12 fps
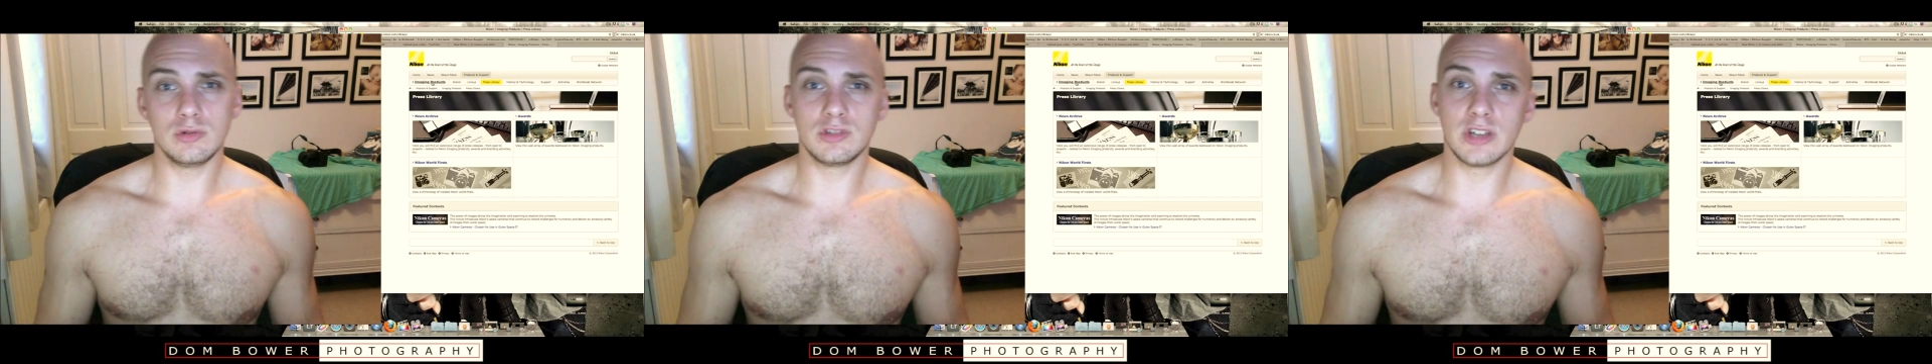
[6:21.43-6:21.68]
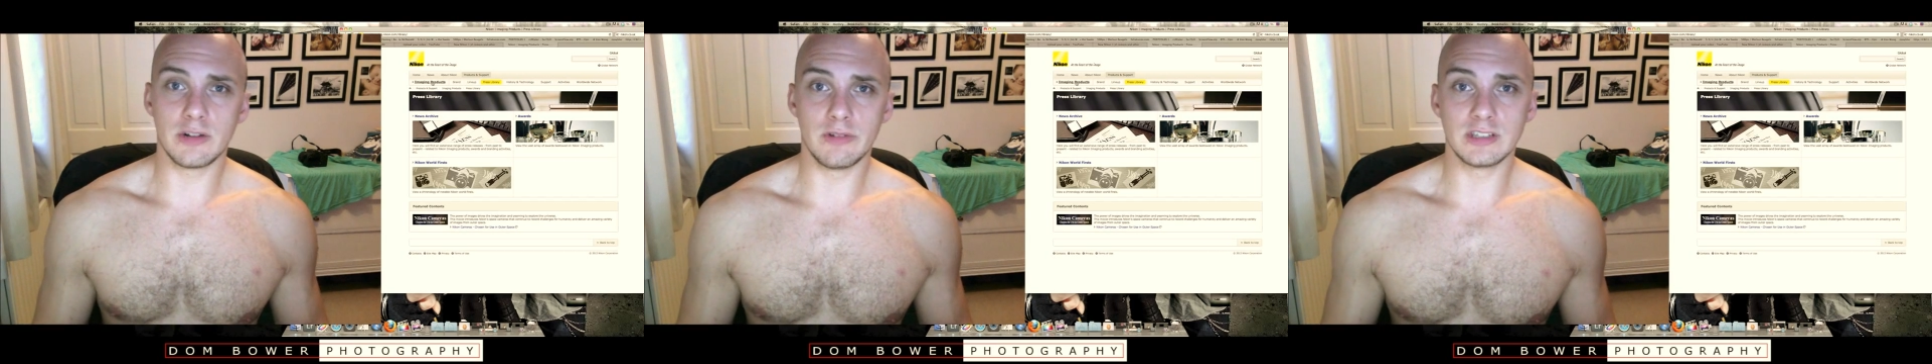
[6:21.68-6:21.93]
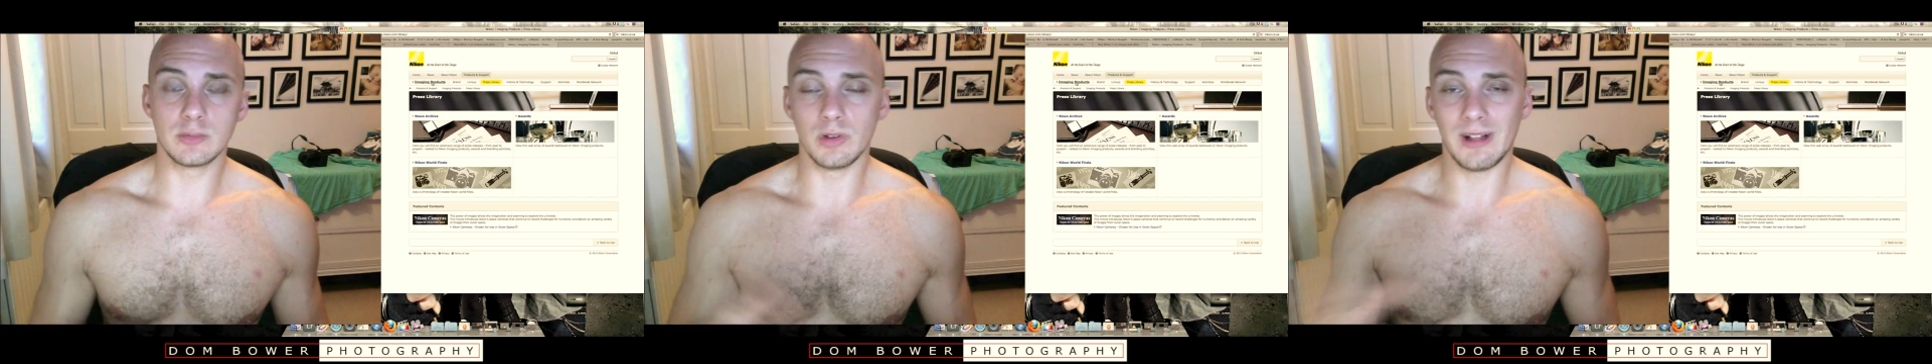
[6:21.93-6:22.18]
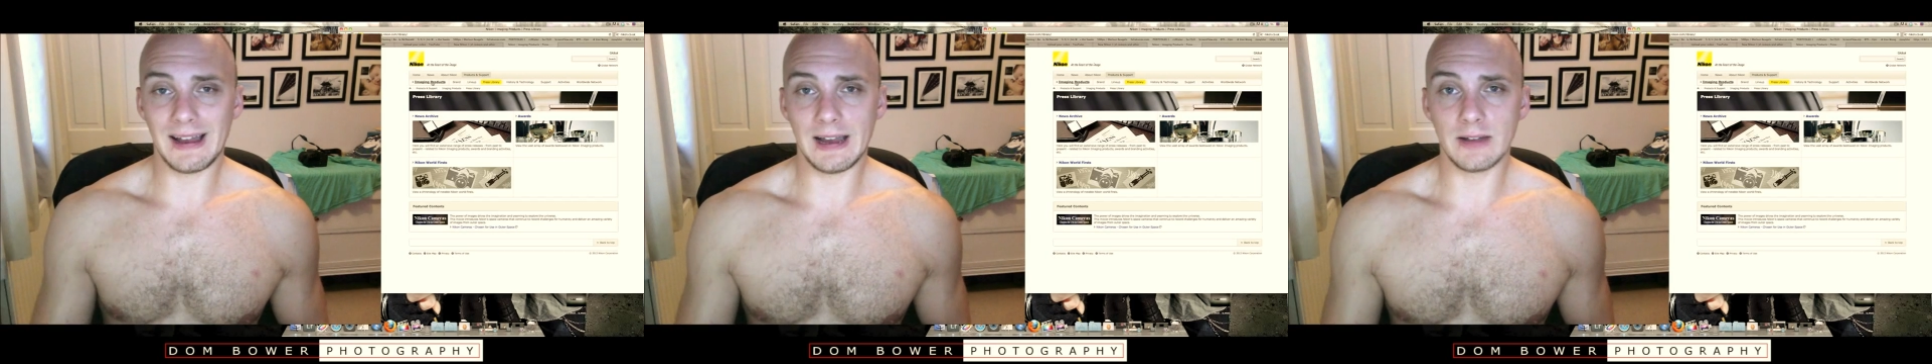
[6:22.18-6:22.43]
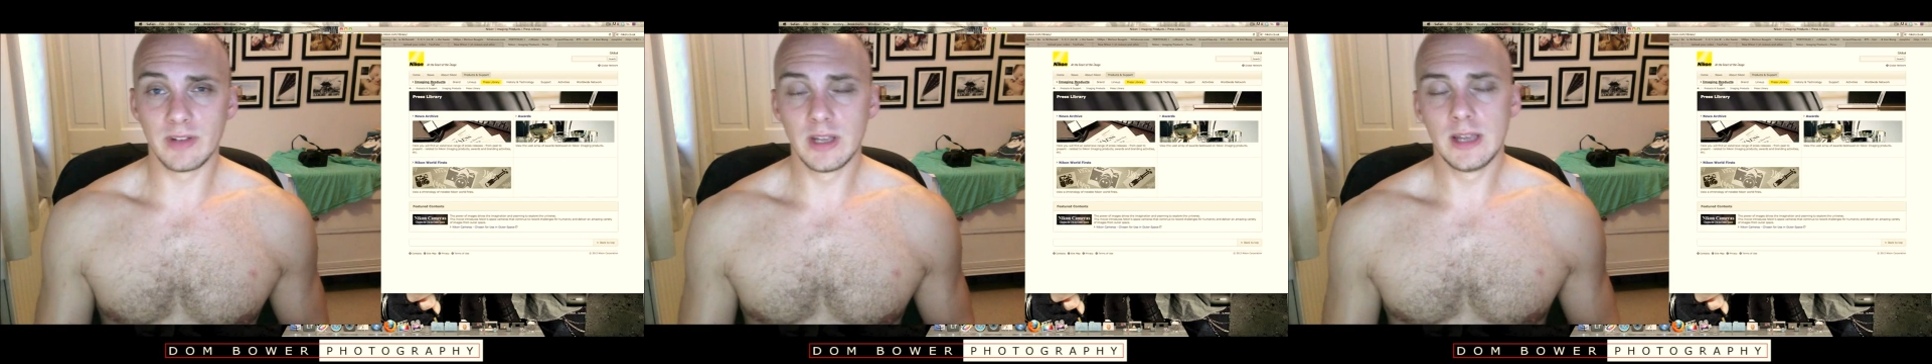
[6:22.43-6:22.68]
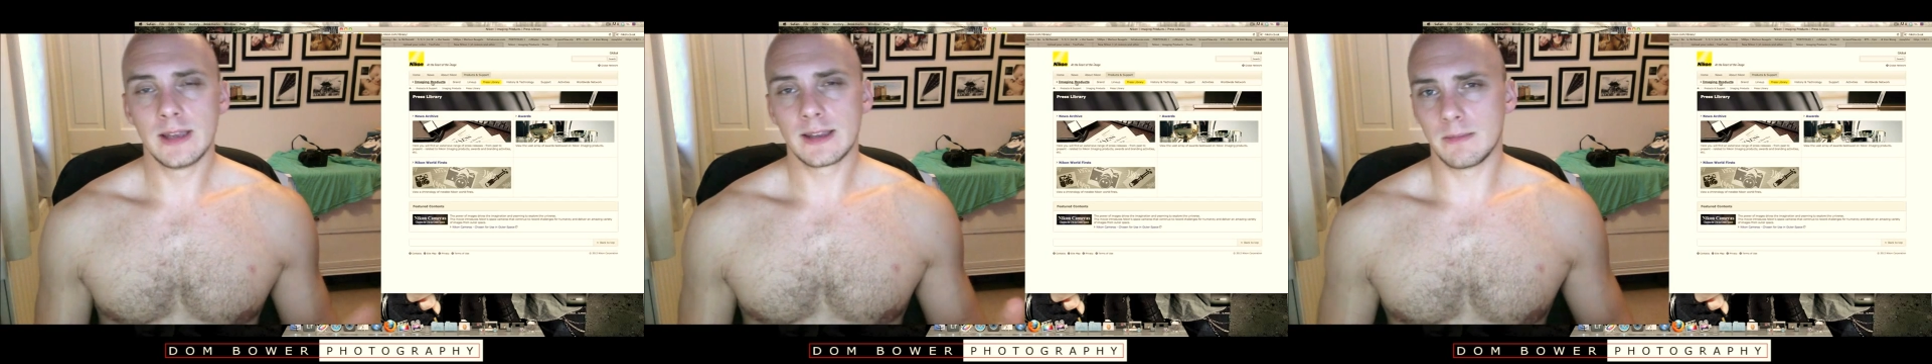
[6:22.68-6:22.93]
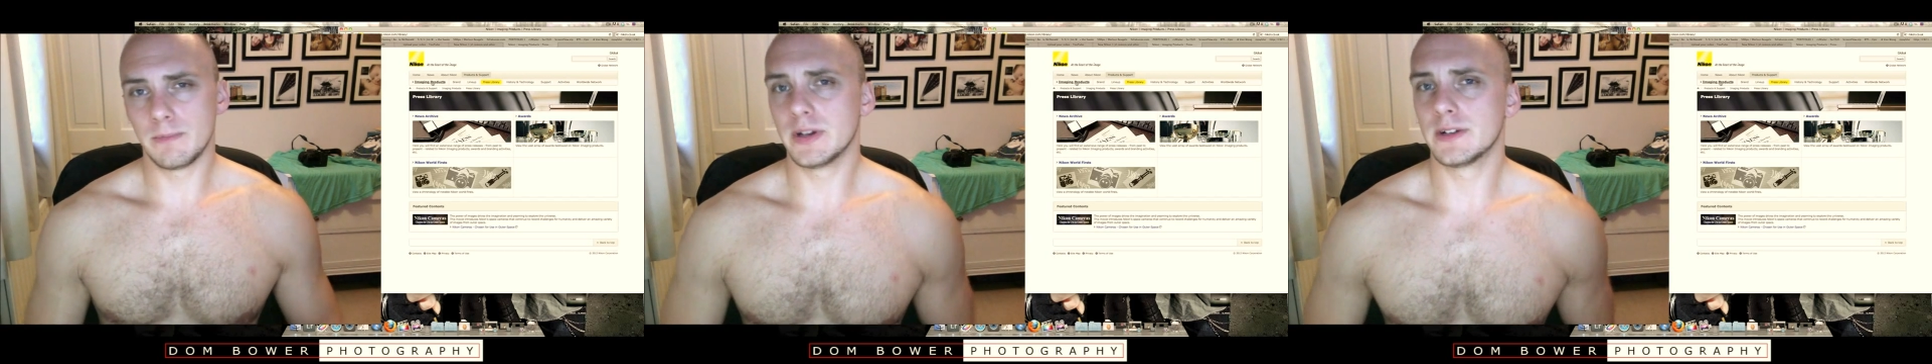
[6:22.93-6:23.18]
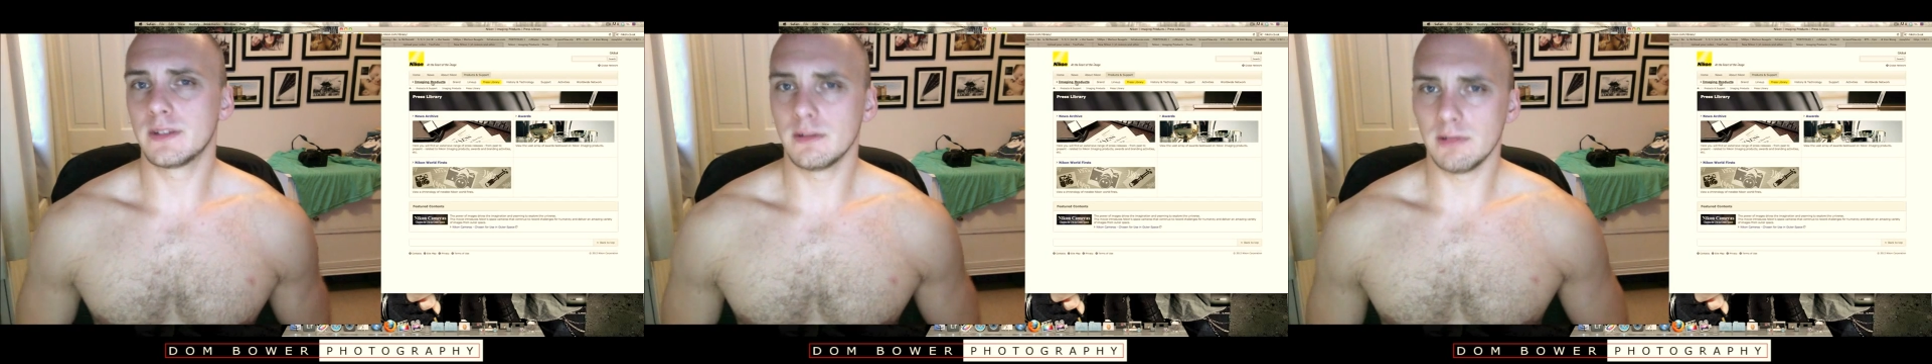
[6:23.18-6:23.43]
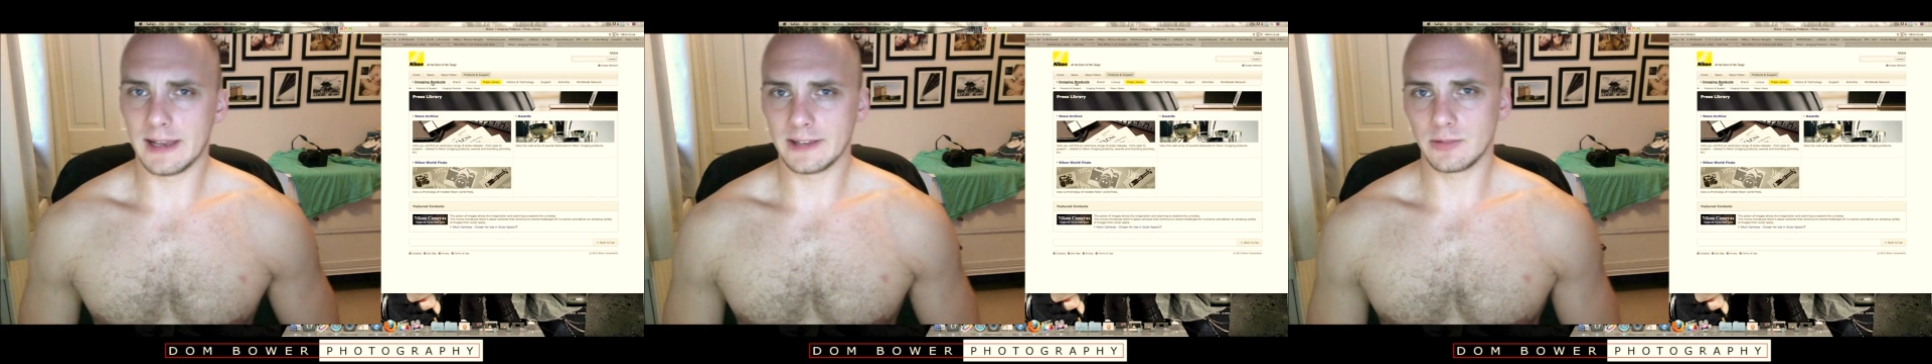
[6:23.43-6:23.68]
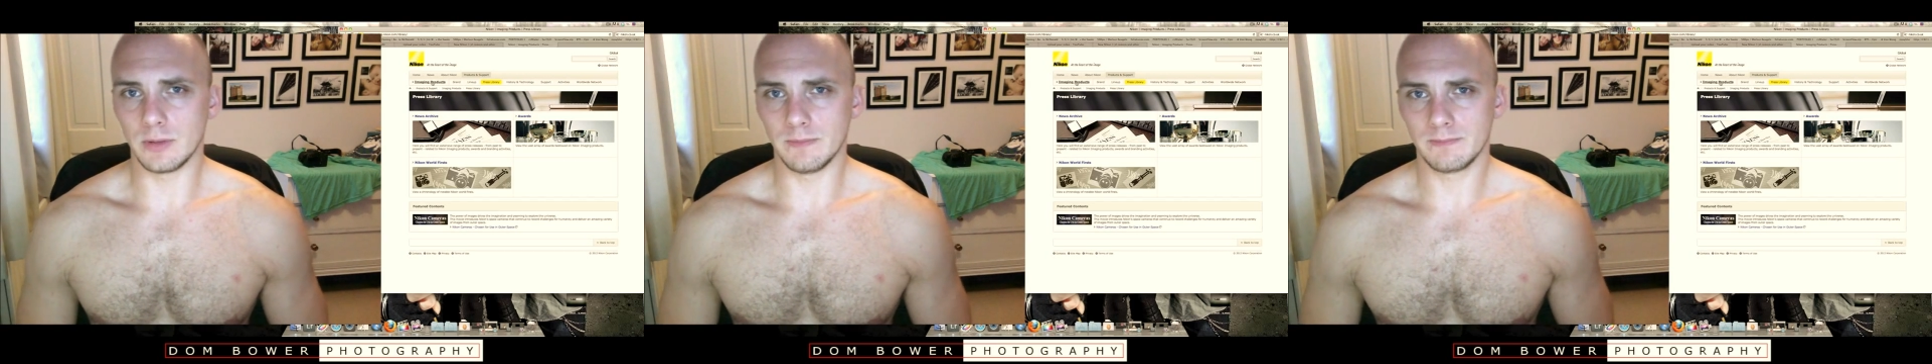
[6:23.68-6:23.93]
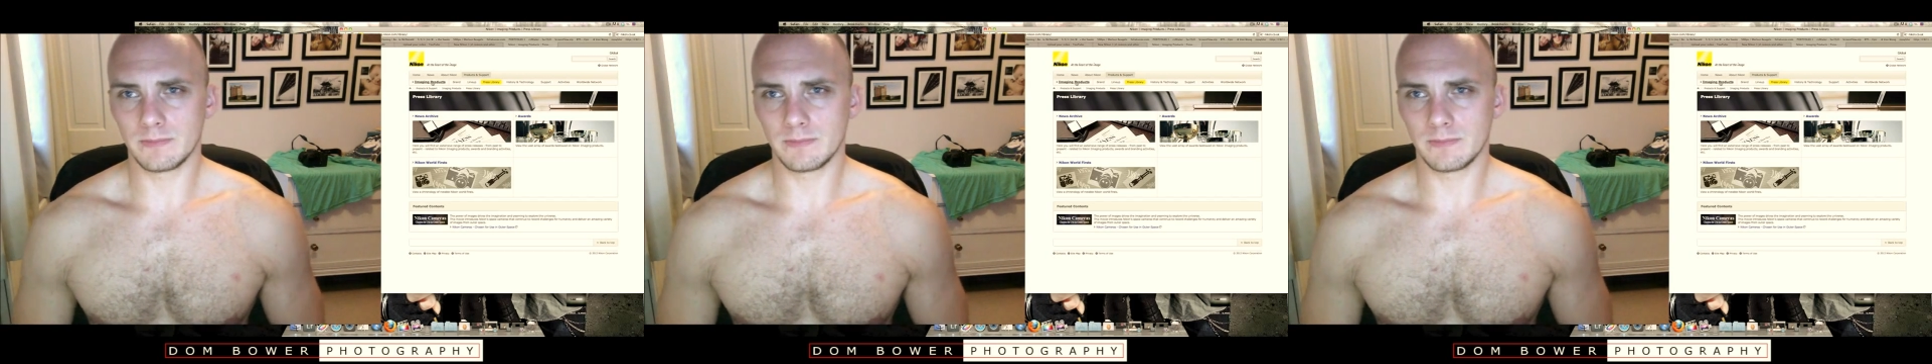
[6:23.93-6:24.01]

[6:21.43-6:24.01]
generation will have compared to the last one?